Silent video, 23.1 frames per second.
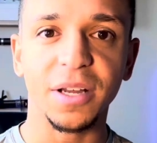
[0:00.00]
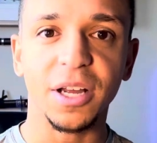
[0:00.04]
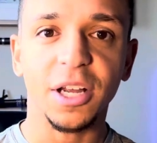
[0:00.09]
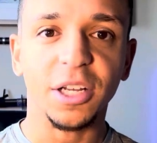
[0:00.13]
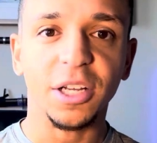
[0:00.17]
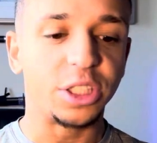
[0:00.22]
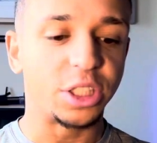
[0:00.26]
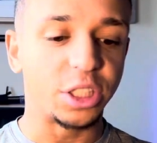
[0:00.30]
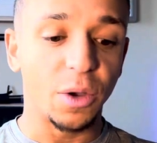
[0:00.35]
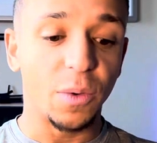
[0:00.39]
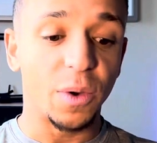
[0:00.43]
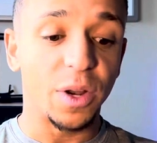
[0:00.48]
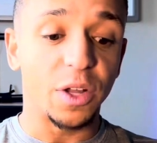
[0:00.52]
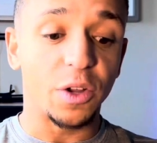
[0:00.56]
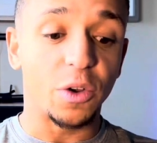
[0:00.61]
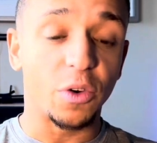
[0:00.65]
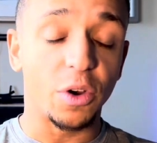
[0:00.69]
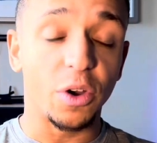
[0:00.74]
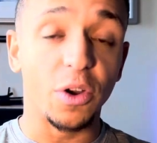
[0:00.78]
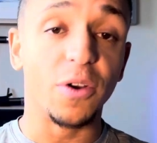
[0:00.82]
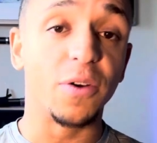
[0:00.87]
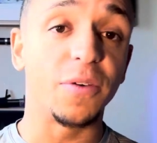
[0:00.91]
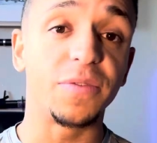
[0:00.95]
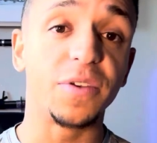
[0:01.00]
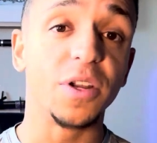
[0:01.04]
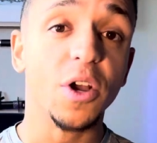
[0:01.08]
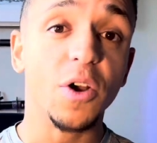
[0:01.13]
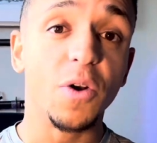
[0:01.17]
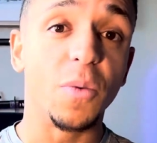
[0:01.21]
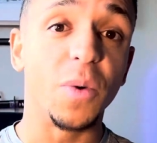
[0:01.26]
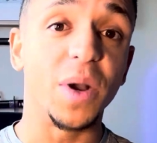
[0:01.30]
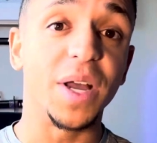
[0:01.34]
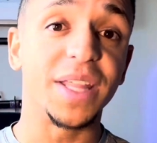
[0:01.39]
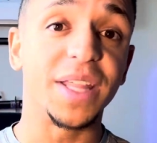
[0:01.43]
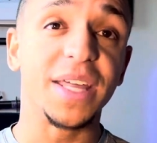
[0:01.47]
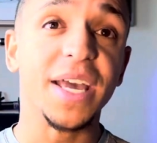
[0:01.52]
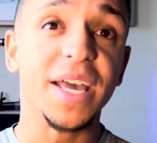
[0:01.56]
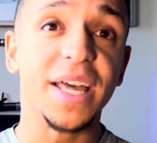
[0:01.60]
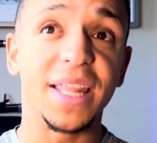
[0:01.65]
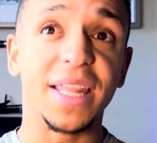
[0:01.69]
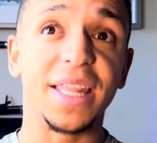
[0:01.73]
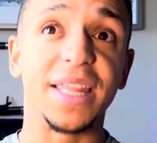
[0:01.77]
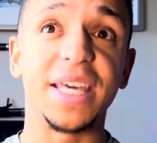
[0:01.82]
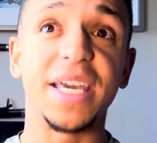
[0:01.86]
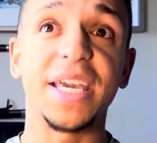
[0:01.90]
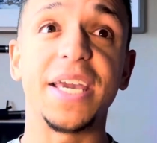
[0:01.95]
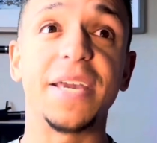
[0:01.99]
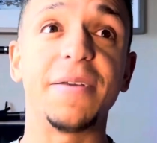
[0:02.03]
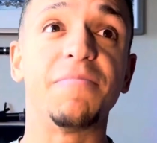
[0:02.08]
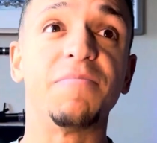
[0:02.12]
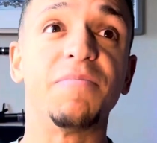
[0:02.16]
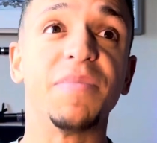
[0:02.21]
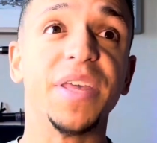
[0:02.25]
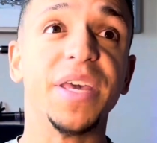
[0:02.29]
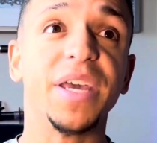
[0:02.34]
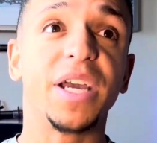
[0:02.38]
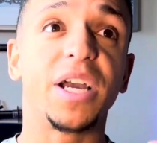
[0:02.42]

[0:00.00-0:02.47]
so engrooved with the